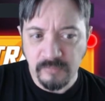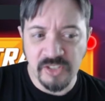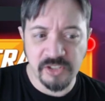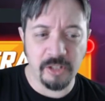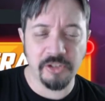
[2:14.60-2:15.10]

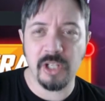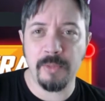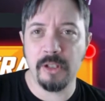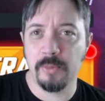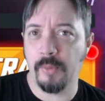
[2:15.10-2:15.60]
Still, it's
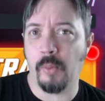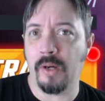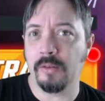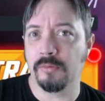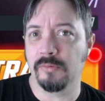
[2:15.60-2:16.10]
going to be a little
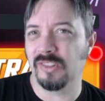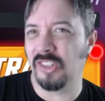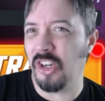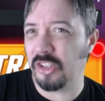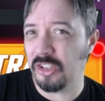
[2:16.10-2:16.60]
bit
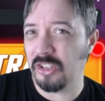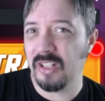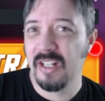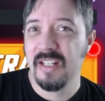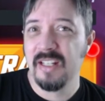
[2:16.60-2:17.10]

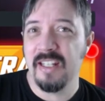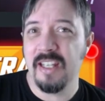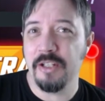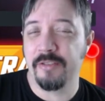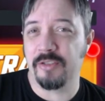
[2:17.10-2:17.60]
longer
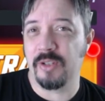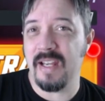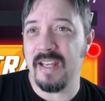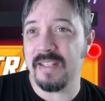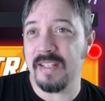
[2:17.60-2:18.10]
in your
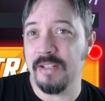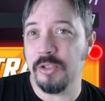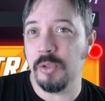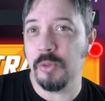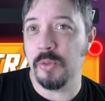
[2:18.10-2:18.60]
forays
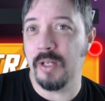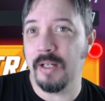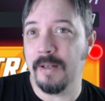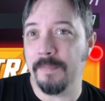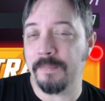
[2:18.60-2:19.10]
into
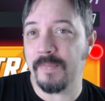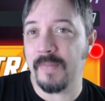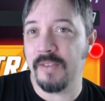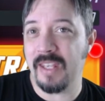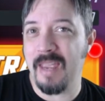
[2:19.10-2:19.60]

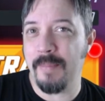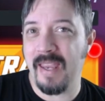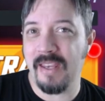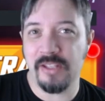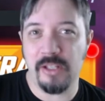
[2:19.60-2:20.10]
the
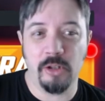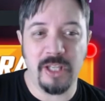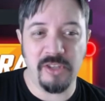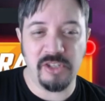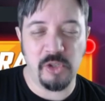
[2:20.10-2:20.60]
campaigns that you'll
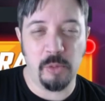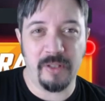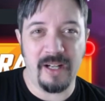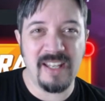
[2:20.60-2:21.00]
get this as a new player.